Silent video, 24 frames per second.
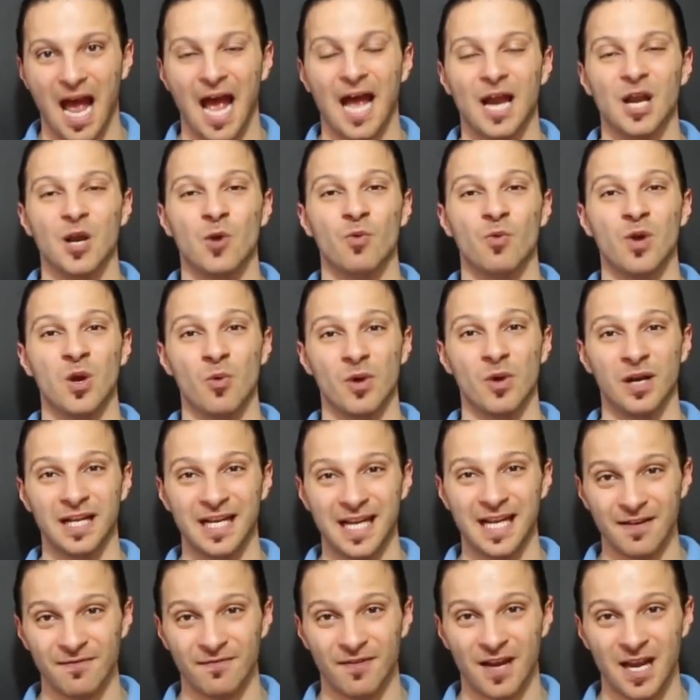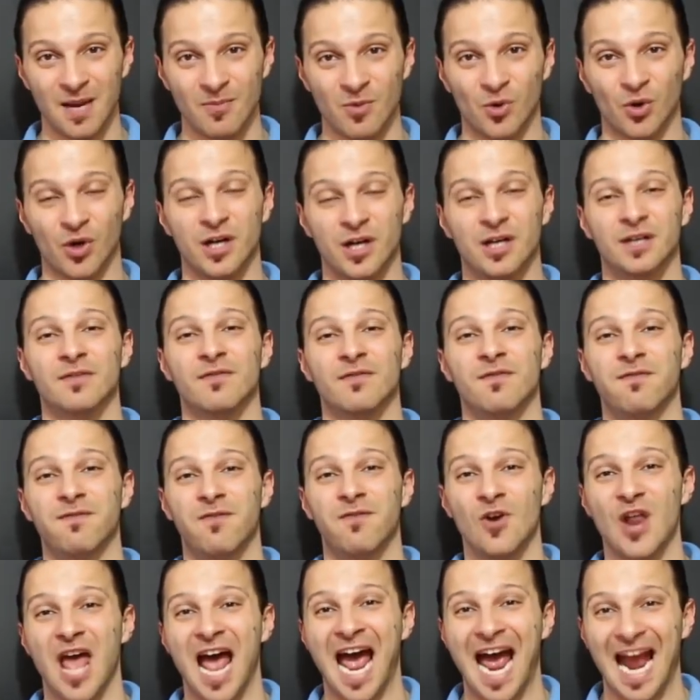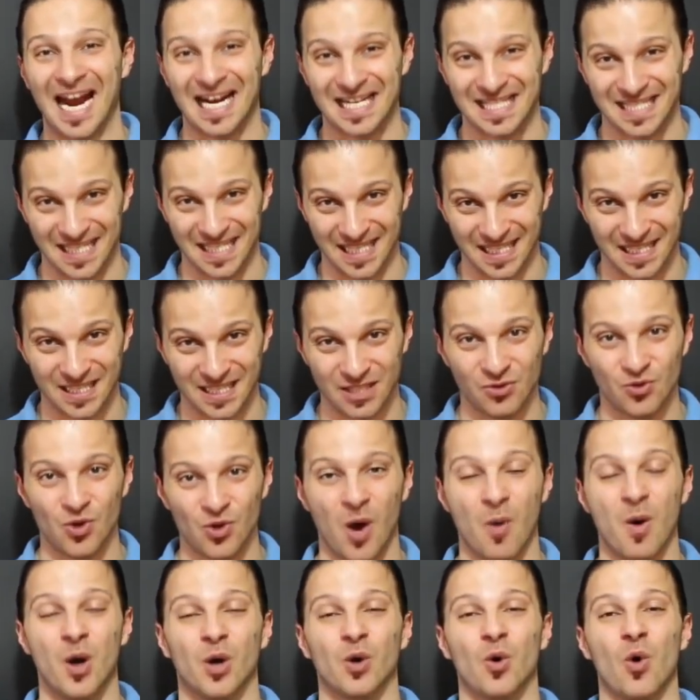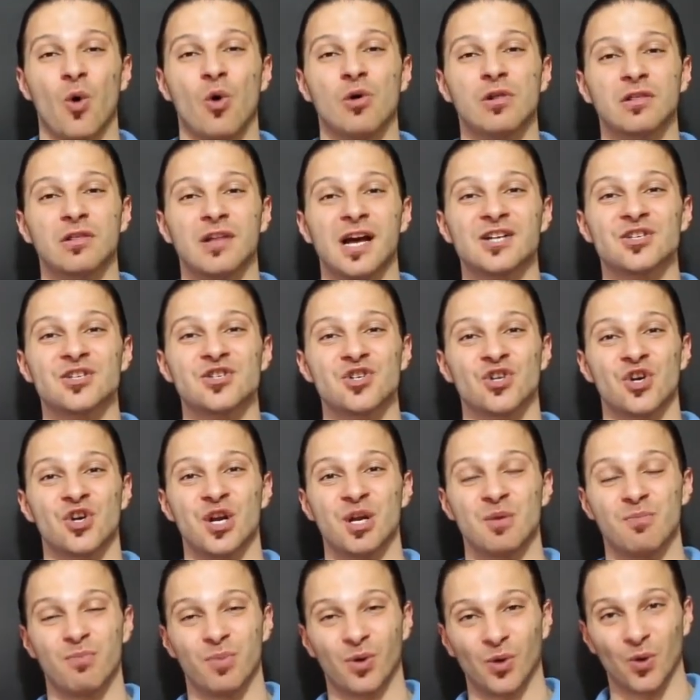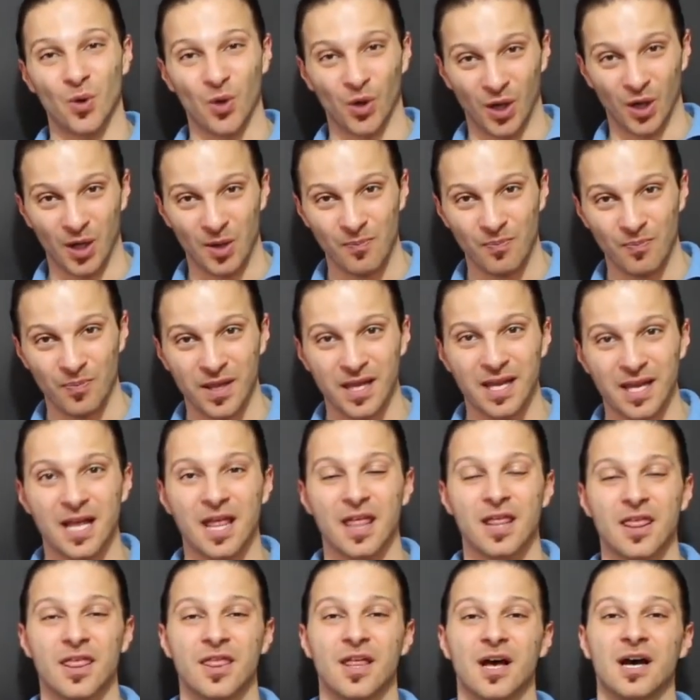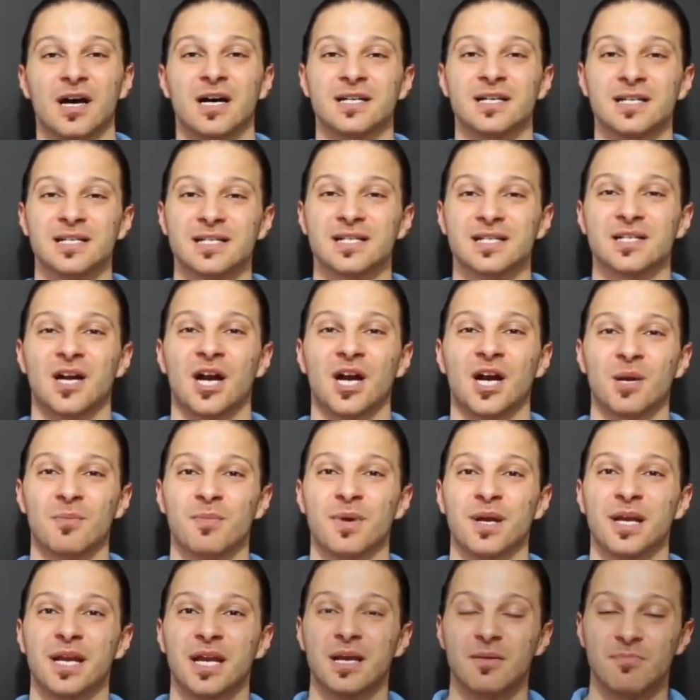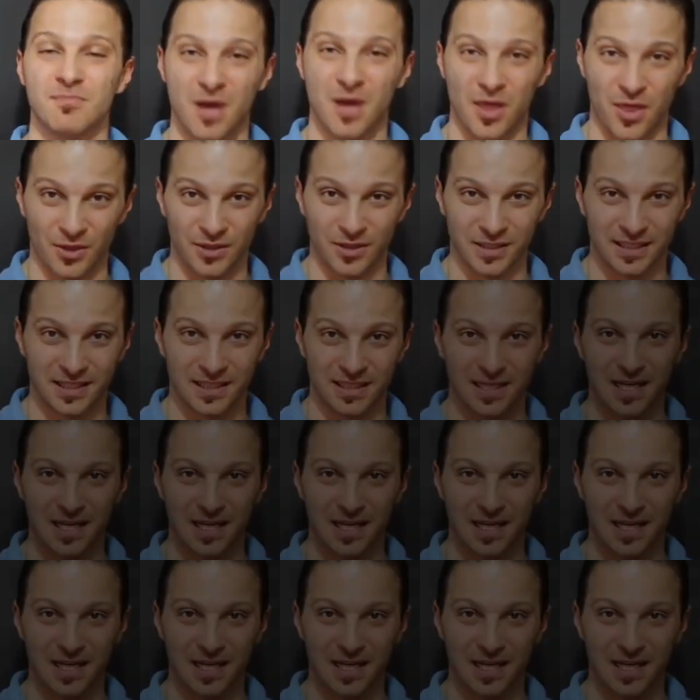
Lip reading: And we will give him or her full access to our online training program, the Nassra Arabic Method.